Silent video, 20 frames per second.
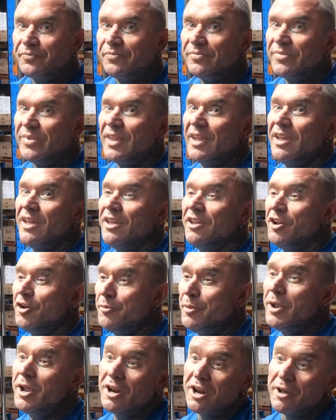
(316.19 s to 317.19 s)
you, you
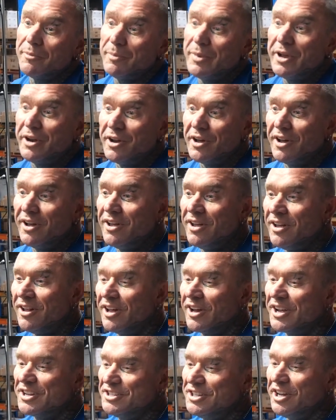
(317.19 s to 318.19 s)
feel a lot better. Yeah,
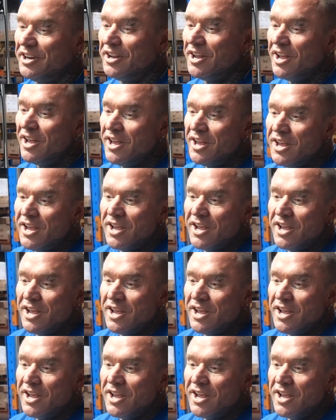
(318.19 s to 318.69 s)
like yeah, said, yeah.